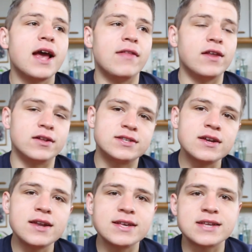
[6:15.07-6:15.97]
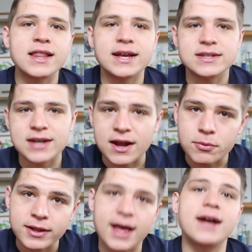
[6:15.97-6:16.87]
And then on Sundays, I like to kind of
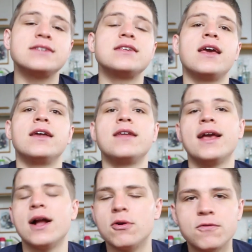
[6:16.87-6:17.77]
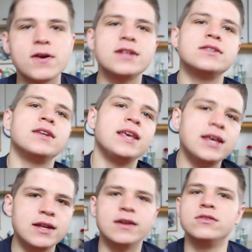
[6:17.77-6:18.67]
relax and hang out with friends and
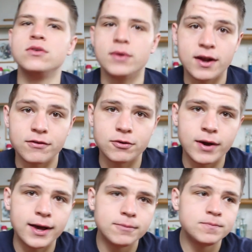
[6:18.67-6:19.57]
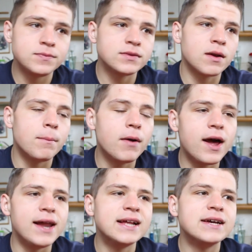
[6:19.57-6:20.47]
eat and do whatever, right?
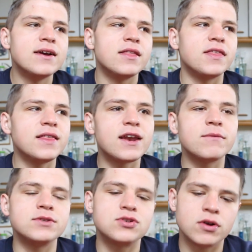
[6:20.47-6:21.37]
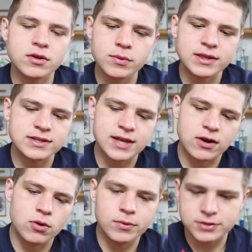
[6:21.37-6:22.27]
But the thing that I've been struggling with is
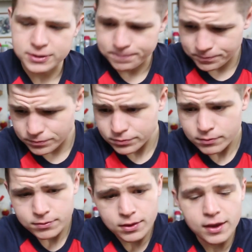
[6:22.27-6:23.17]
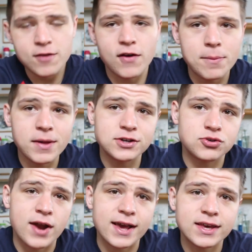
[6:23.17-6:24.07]
like almost, if I'm not
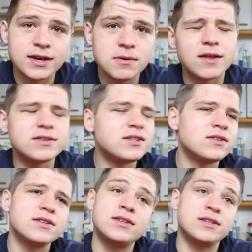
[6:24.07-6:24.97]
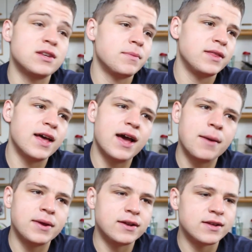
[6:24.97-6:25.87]
tracking, and this is this is something that,
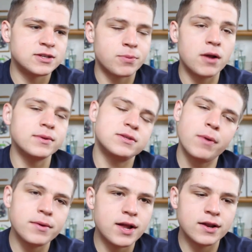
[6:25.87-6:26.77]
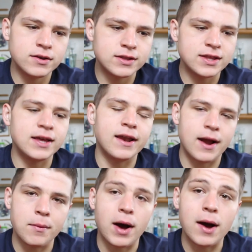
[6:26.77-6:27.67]
I mean, it's probably it's probably not a good thing, and
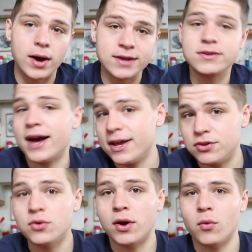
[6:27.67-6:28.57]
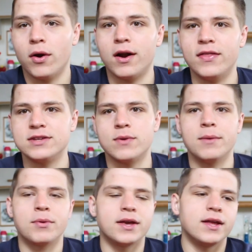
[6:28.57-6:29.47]
I, I, I do want to work on this while
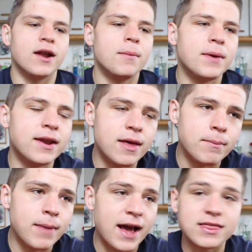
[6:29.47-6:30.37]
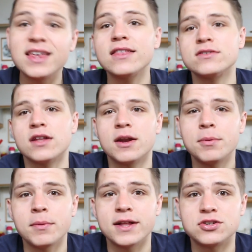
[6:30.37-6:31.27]
I'm bringing it up, and, and I think there's a lot of
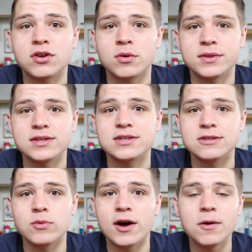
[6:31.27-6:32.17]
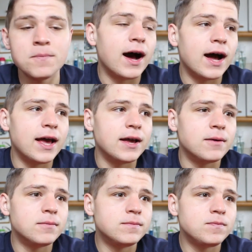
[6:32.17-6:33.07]
people that struggle with this as well.
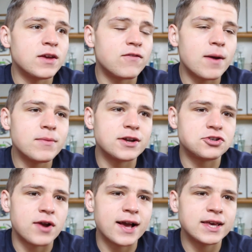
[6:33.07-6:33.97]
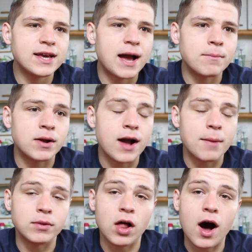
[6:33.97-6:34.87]
I, if I'm not tracking, I'm,
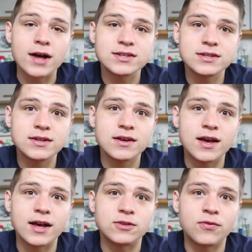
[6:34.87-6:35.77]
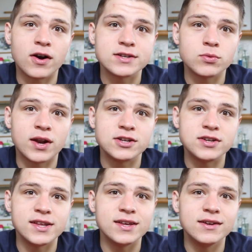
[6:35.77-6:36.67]
I'm lost as far as what I
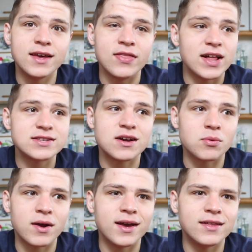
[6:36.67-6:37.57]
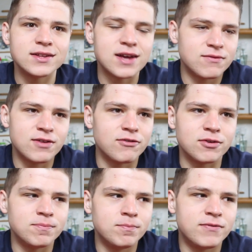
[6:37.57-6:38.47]
should eat, and that's not right. That's, I've
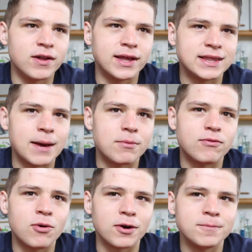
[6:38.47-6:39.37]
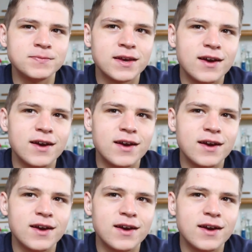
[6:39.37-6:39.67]
never felt like that before.